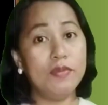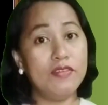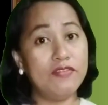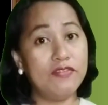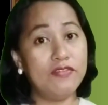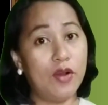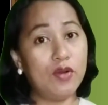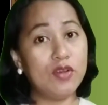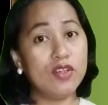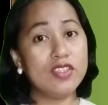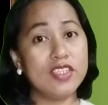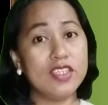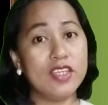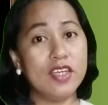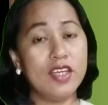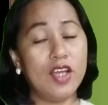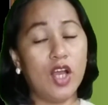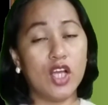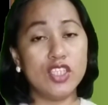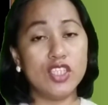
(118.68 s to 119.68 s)
be
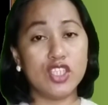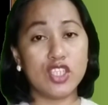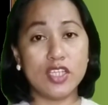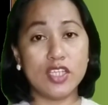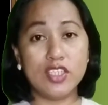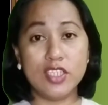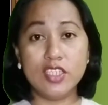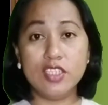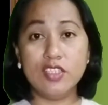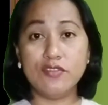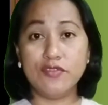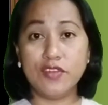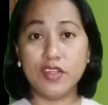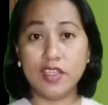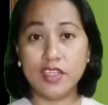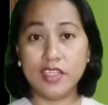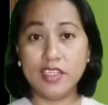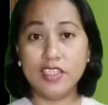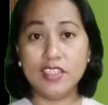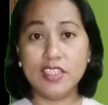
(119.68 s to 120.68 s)
focusing on judging the
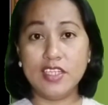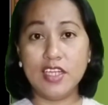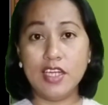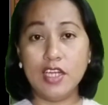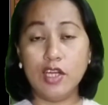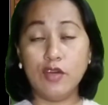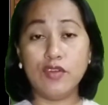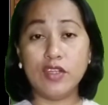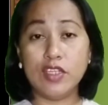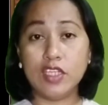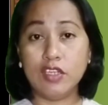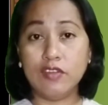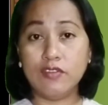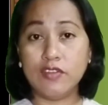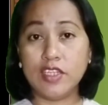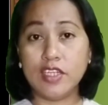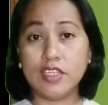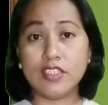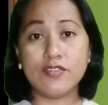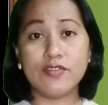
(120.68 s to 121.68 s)
validity of an
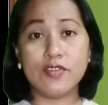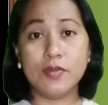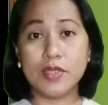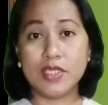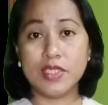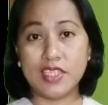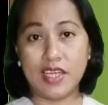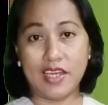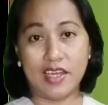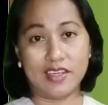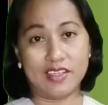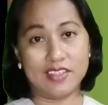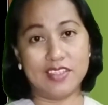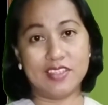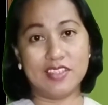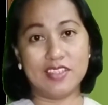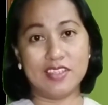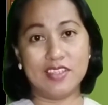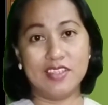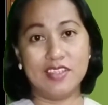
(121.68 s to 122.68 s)
evidence from a
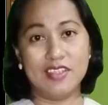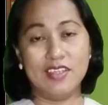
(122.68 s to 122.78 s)
text.